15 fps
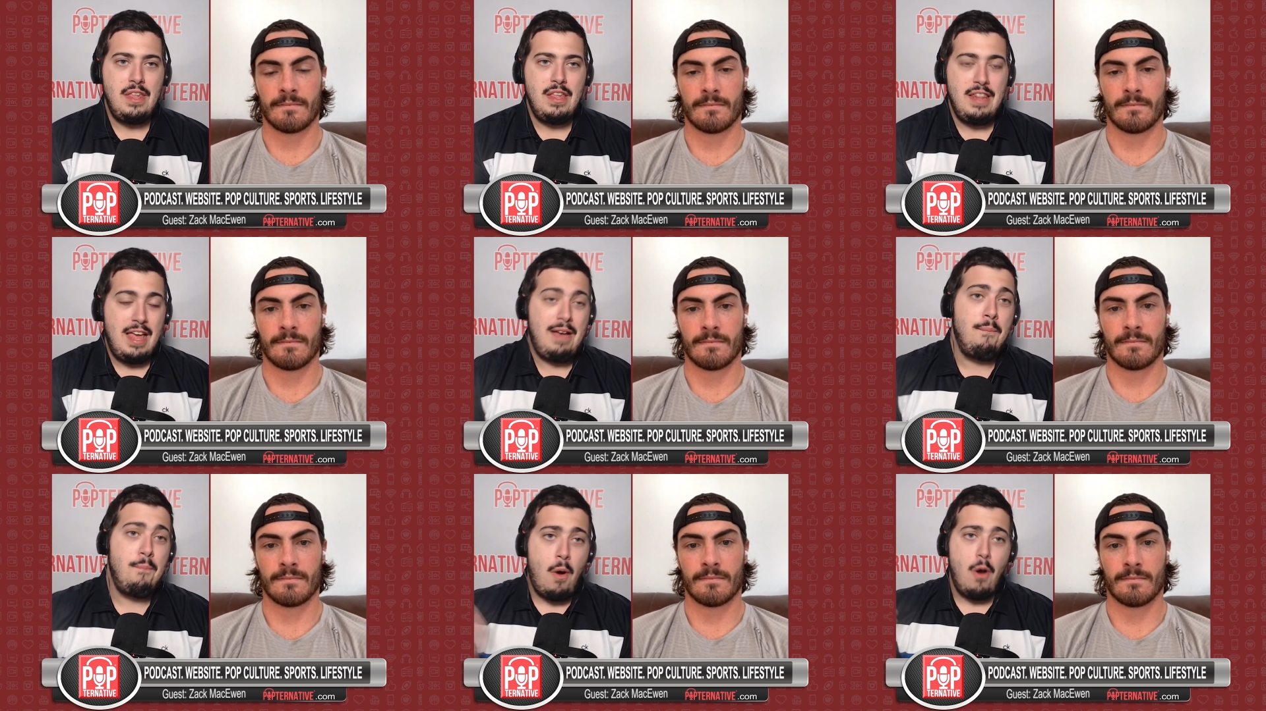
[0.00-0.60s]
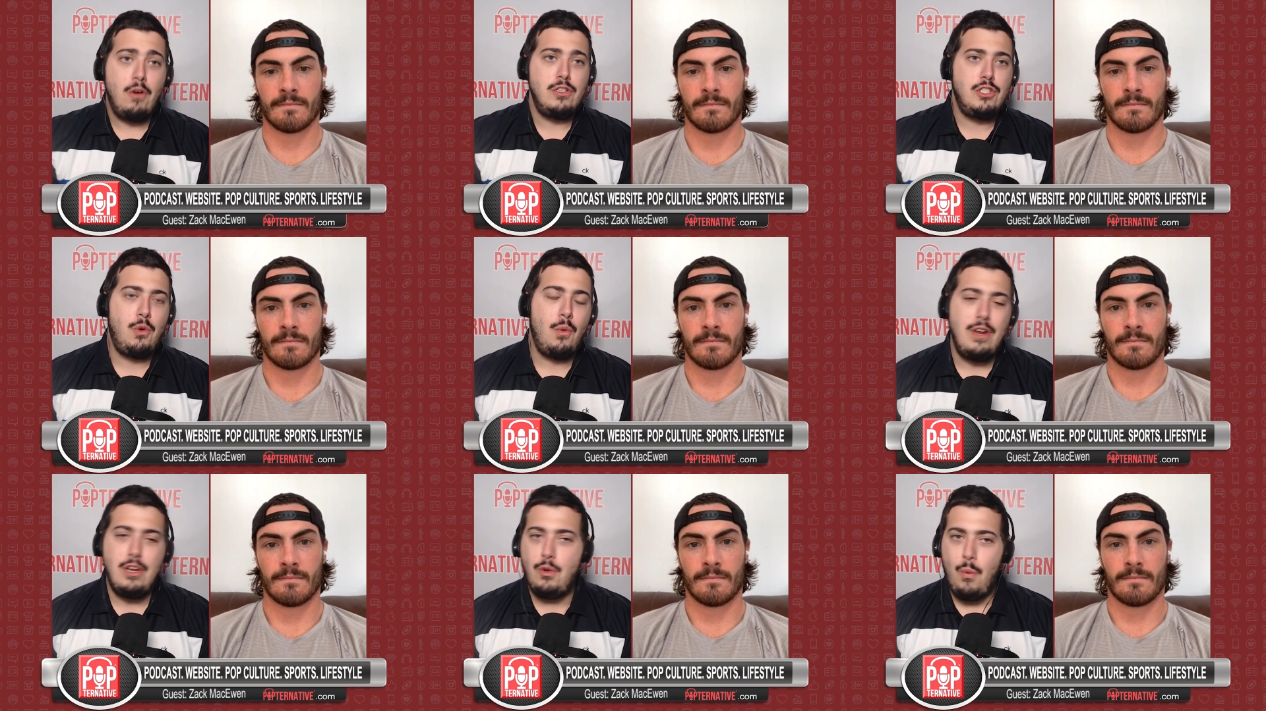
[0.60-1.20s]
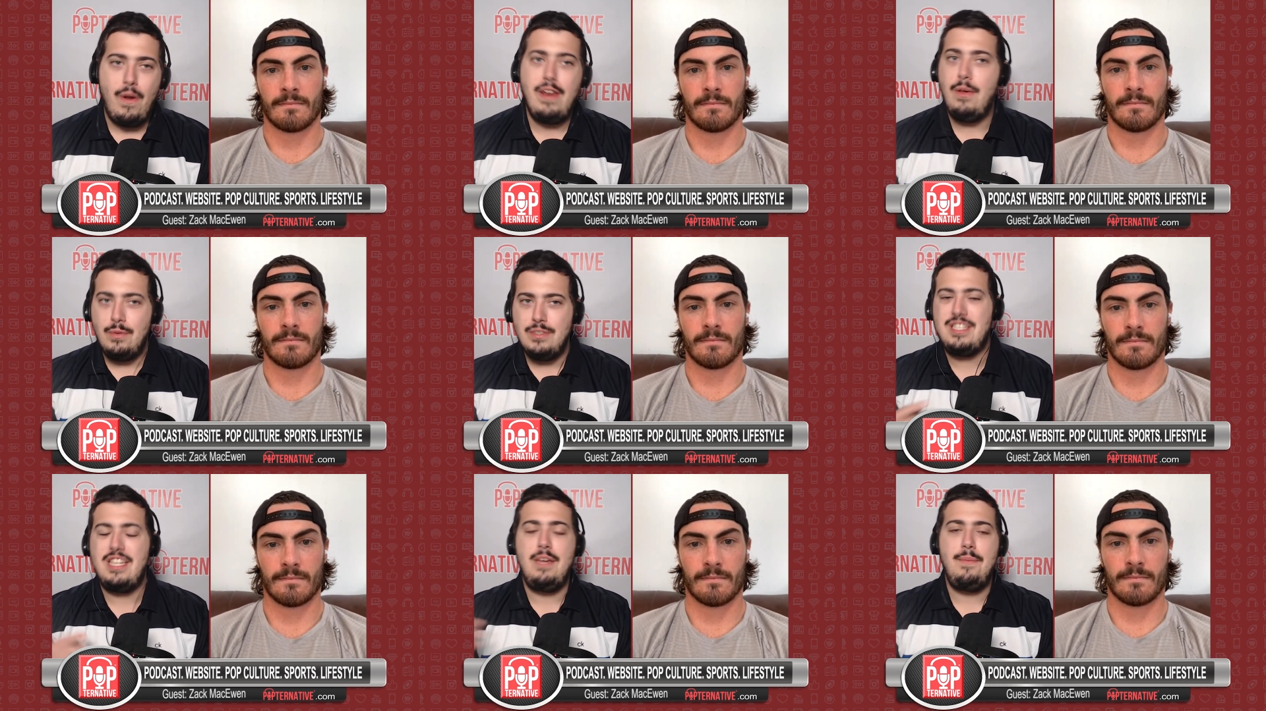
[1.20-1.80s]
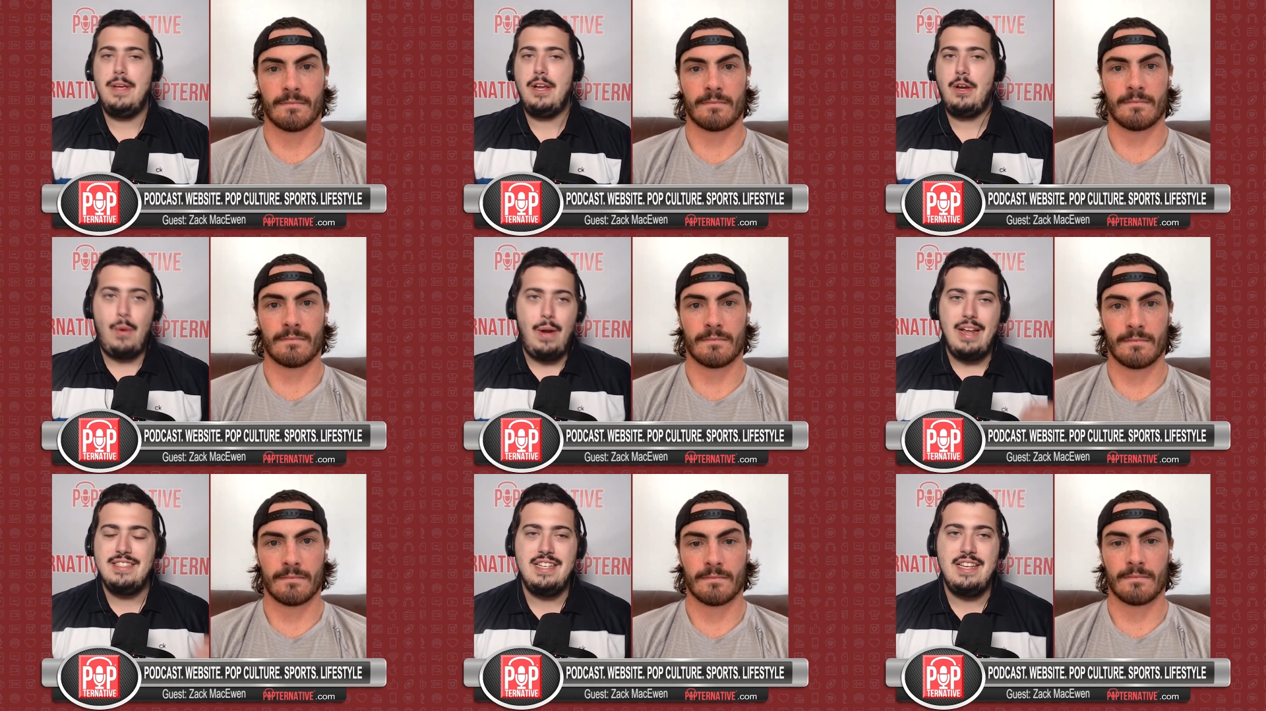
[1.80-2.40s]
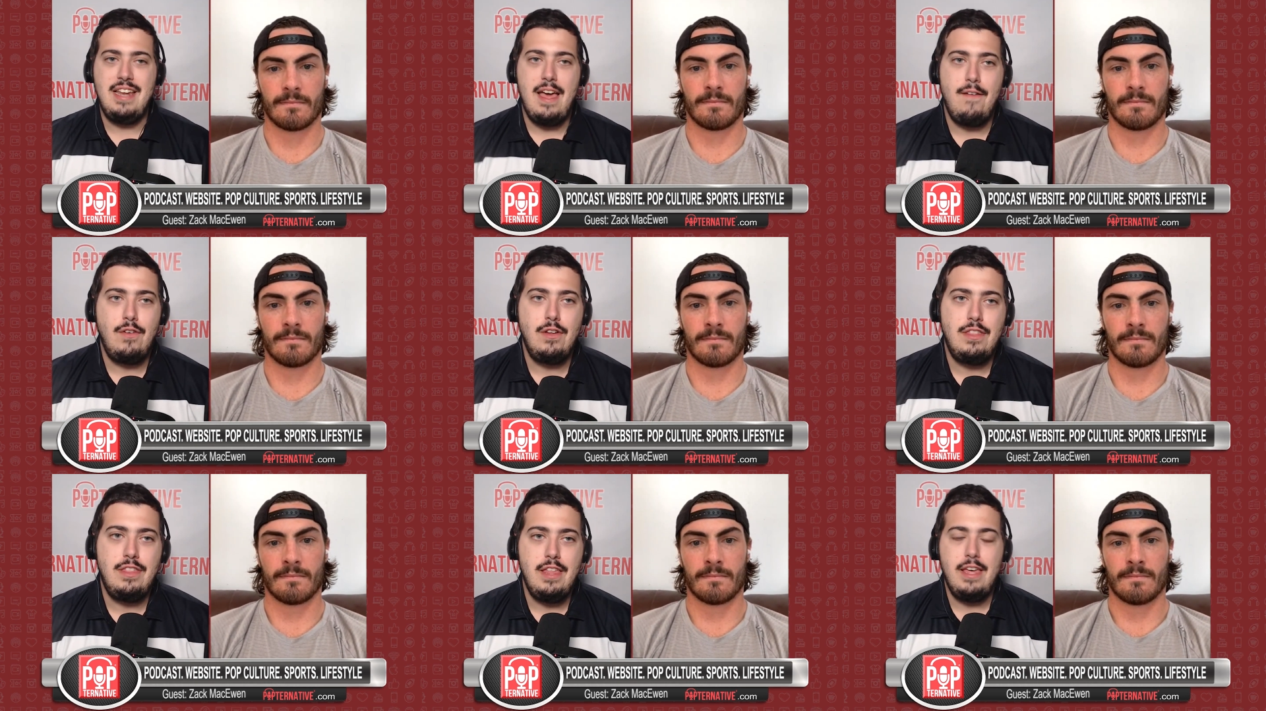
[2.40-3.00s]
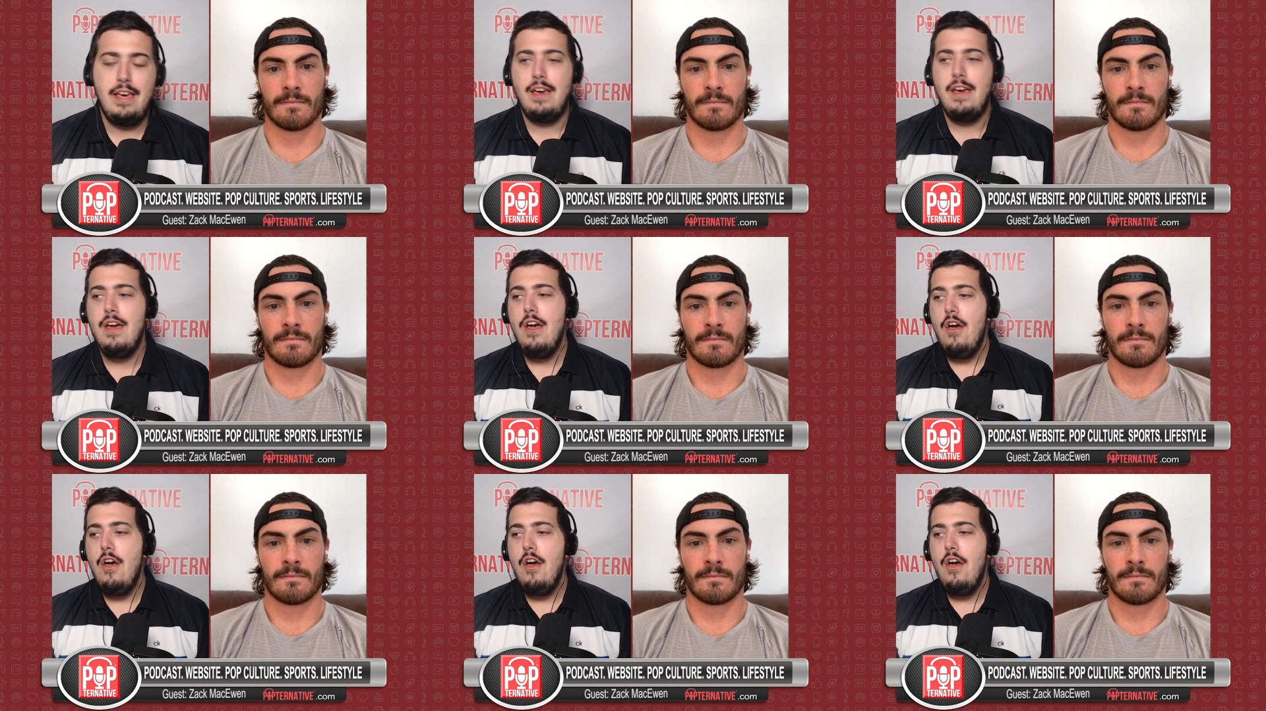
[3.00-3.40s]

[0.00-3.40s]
Speaker 1: like March twenty twenty was going to be crazy and everything.